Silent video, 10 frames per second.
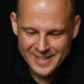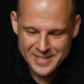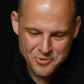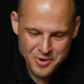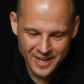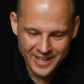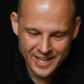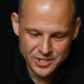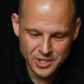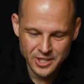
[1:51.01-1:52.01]
you can
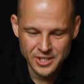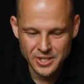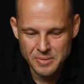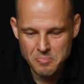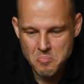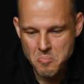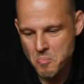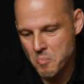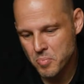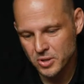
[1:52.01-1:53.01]
actually
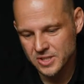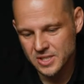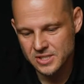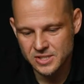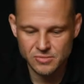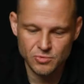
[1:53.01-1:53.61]
put this